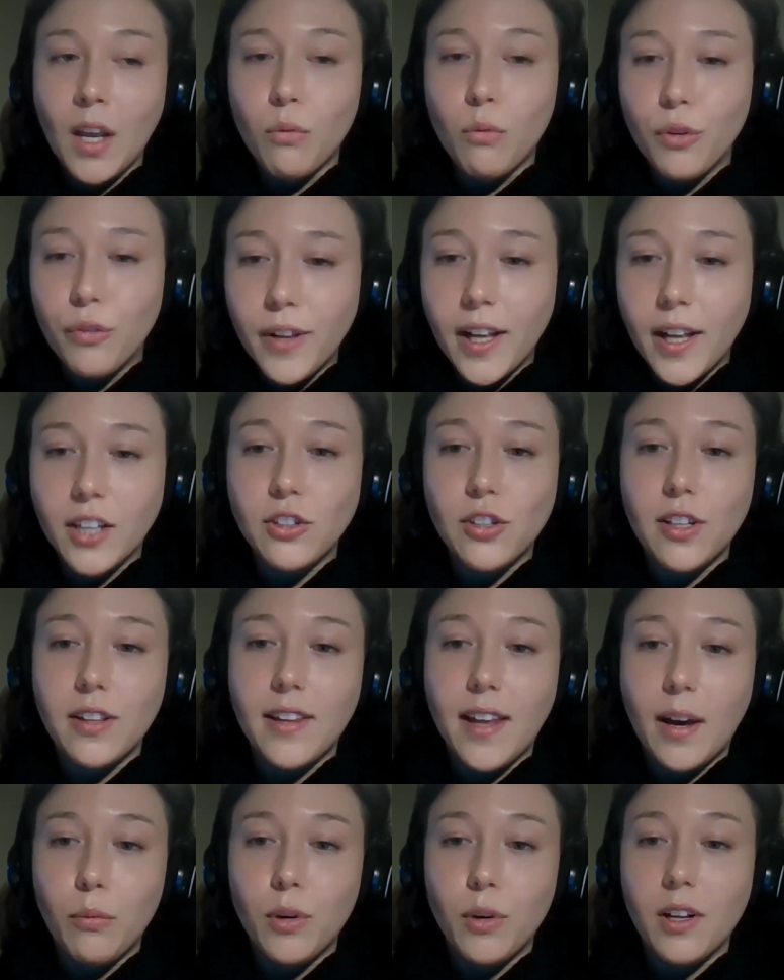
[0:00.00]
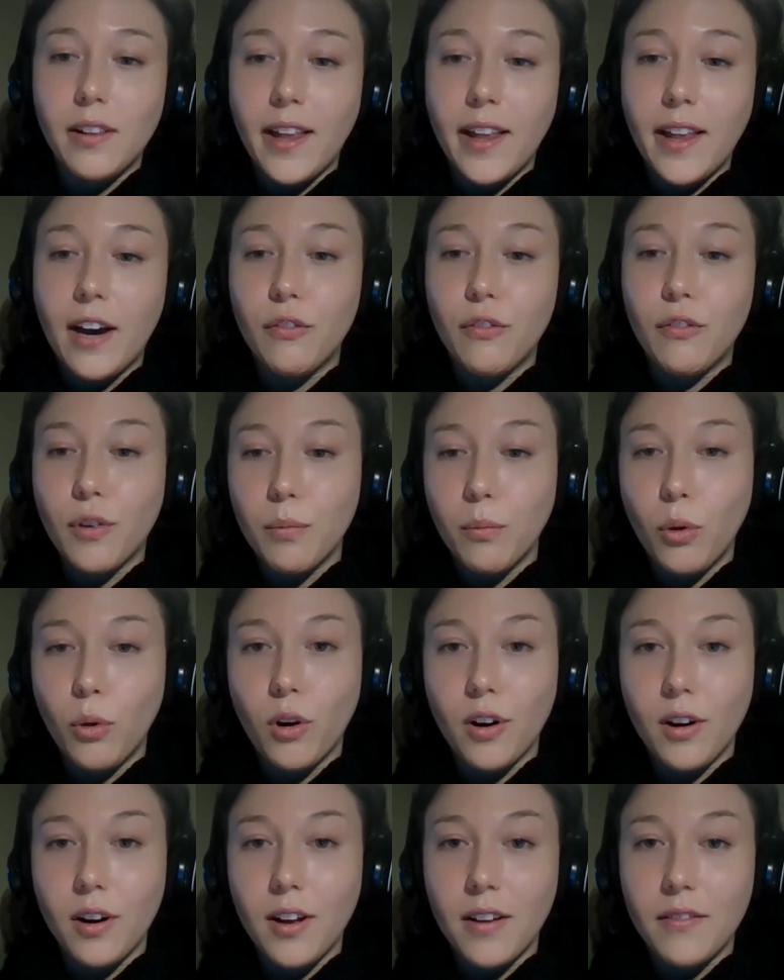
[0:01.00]
reflection that would allow for
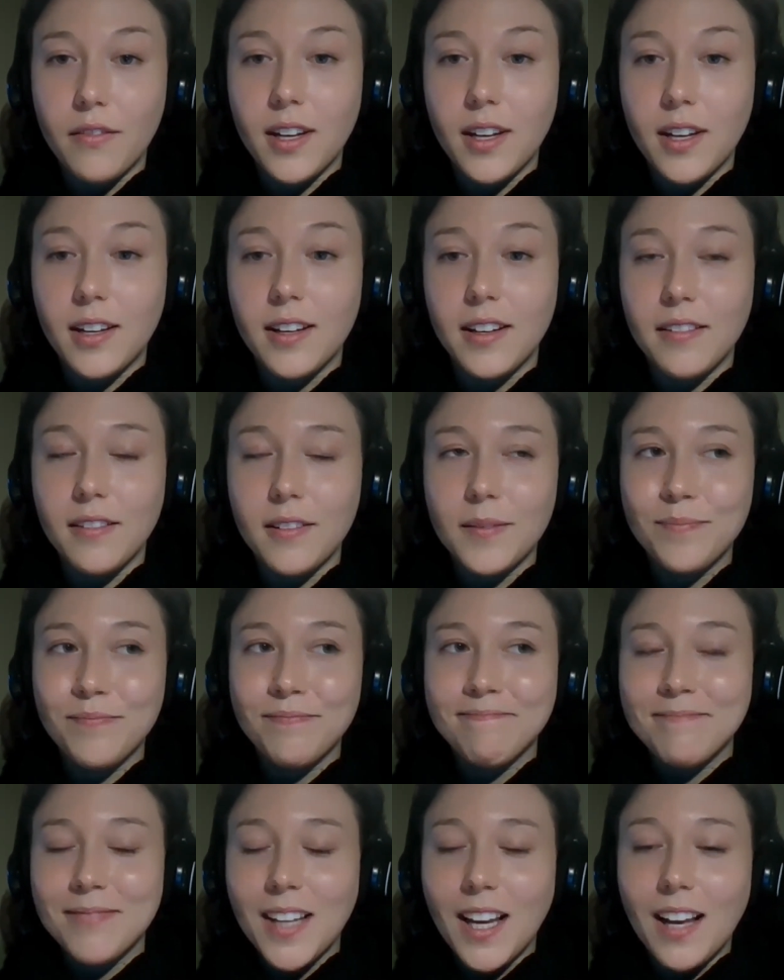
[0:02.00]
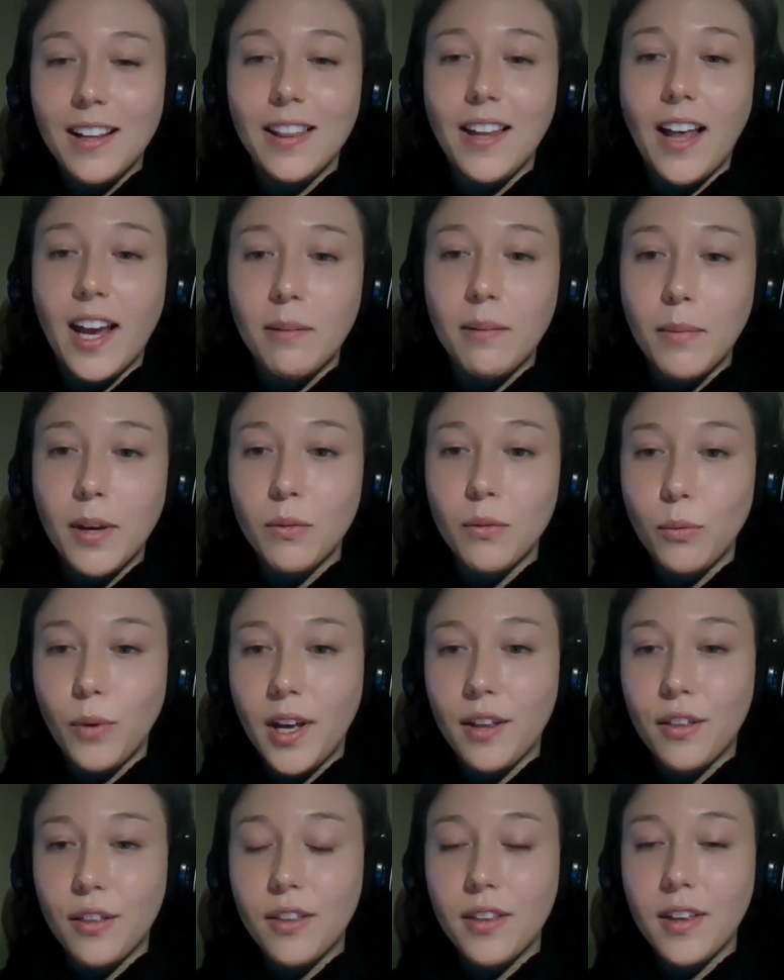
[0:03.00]
more of a alignment
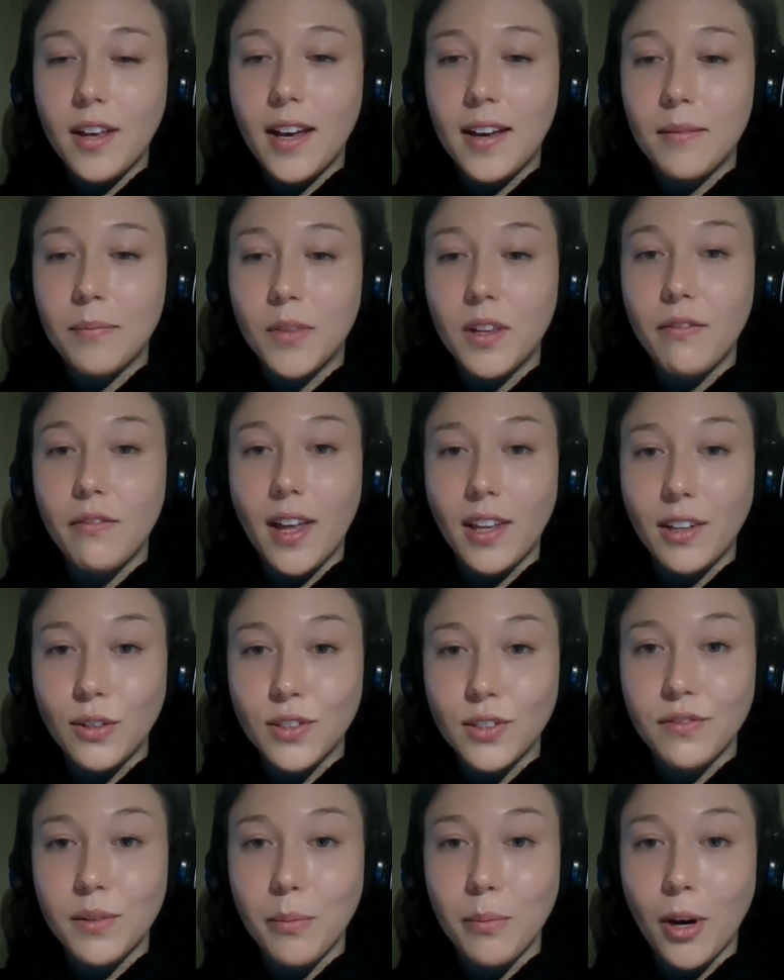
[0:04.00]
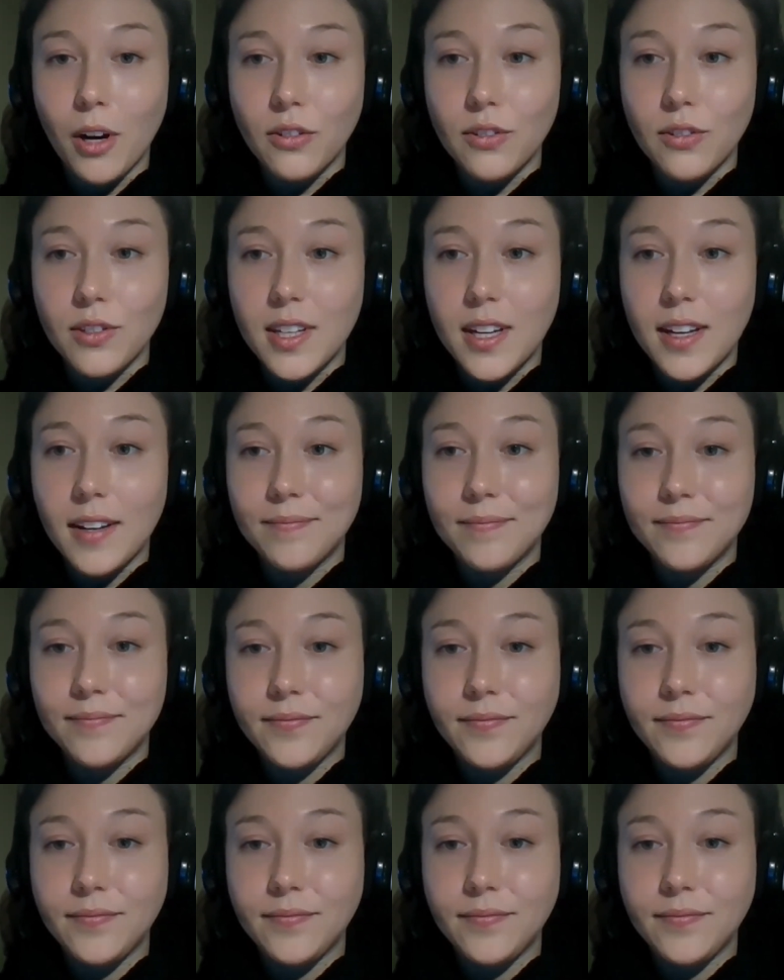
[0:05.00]
with the values of democracy.